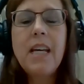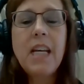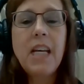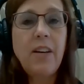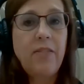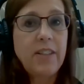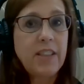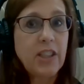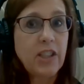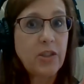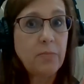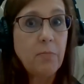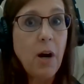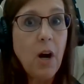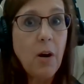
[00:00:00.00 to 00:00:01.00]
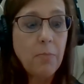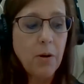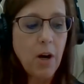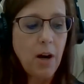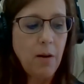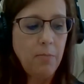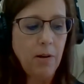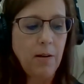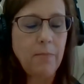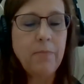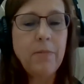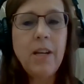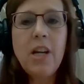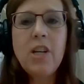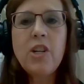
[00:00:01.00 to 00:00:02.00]
If it's a small
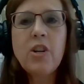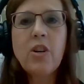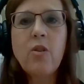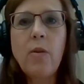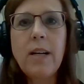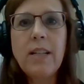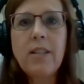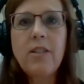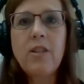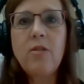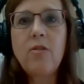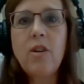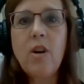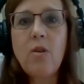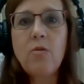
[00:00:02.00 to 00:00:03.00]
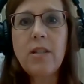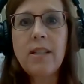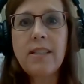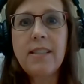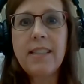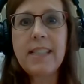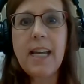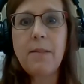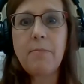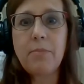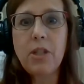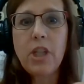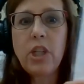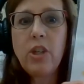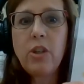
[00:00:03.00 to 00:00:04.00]
problem, you're going to go to step
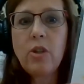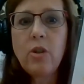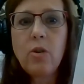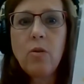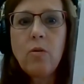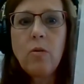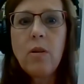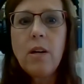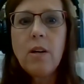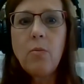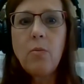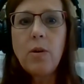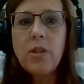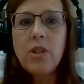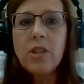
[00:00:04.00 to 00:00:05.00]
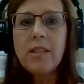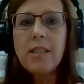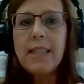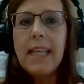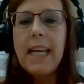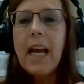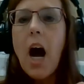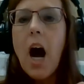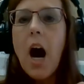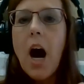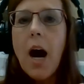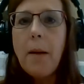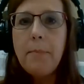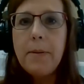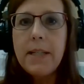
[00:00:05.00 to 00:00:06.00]
two, which is the
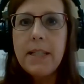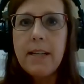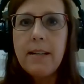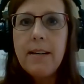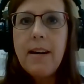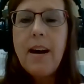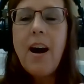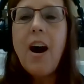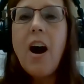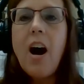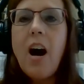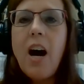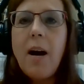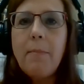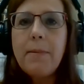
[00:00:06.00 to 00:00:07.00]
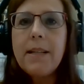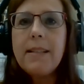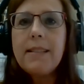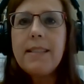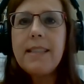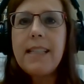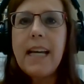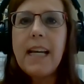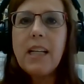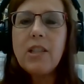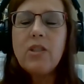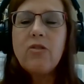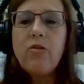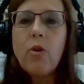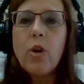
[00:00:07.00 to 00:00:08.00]
opt. Opt
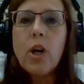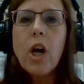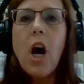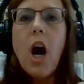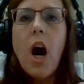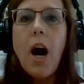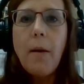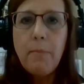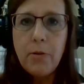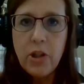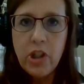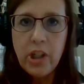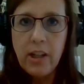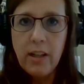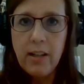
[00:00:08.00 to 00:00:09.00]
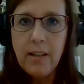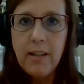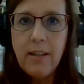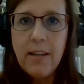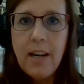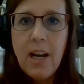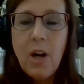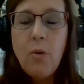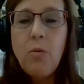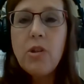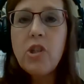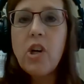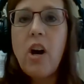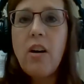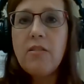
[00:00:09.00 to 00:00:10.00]
stands for option,
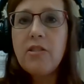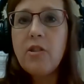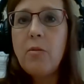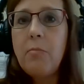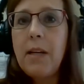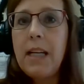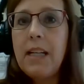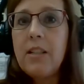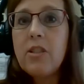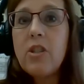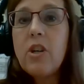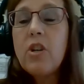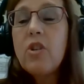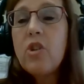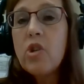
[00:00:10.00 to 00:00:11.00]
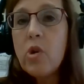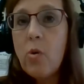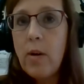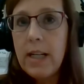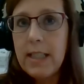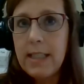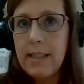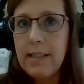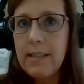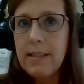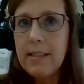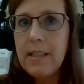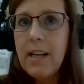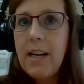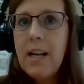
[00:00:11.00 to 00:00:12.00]
which also means choices.